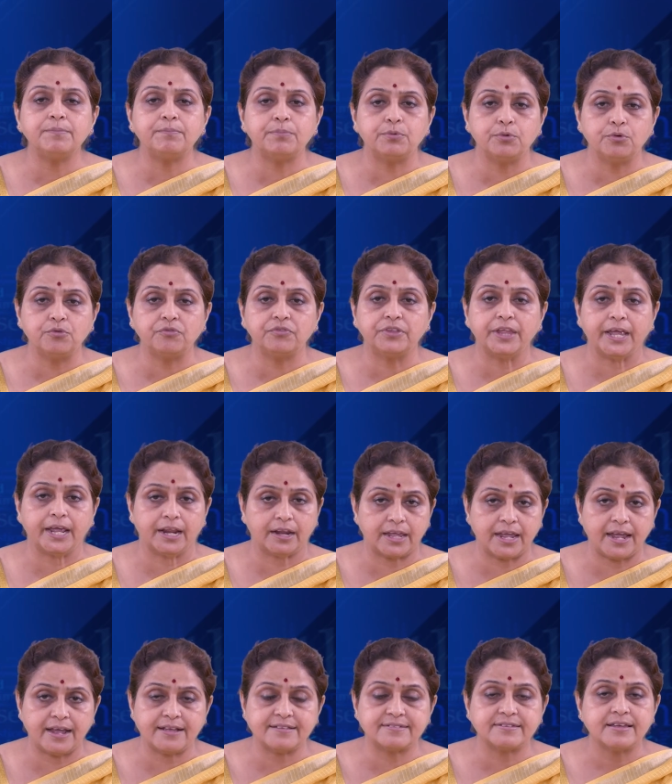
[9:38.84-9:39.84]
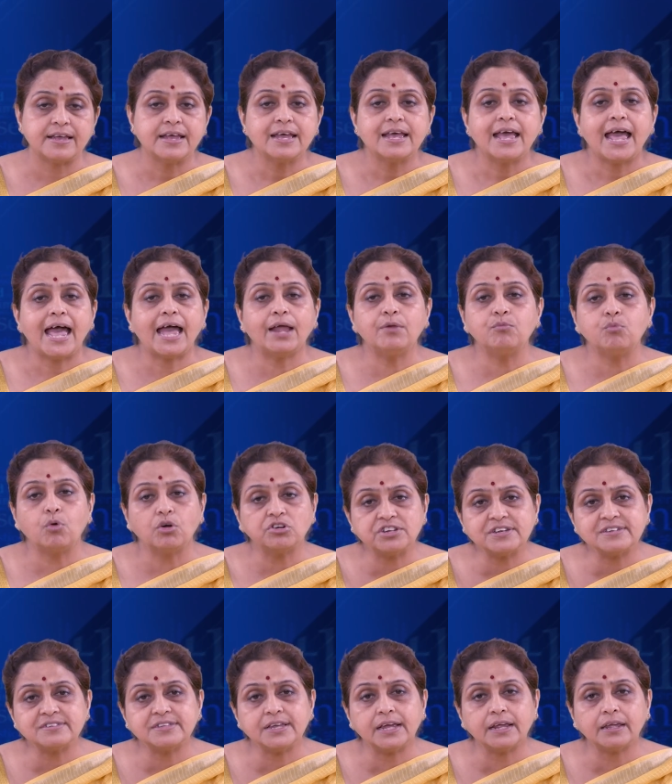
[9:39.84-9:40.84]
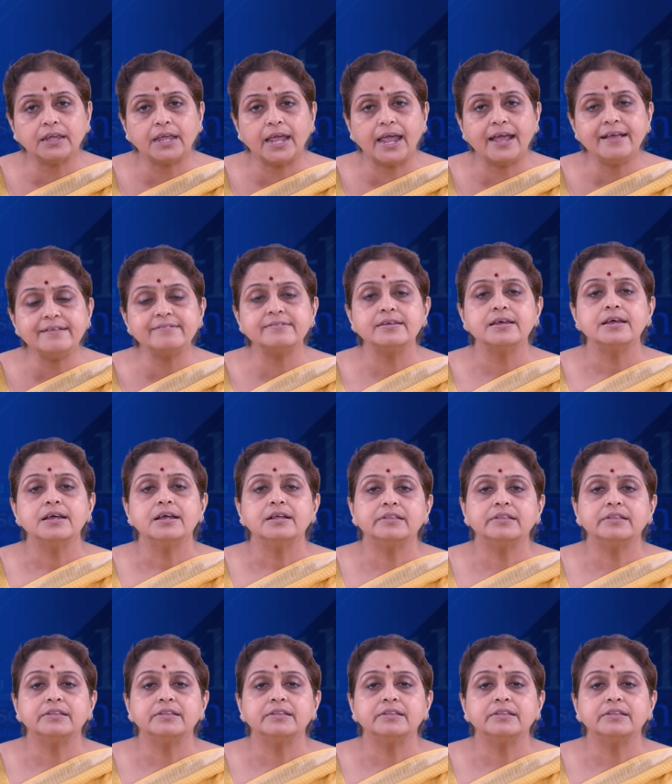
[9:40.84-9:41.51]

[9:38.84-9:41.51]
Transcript: proved their case. And what is their case?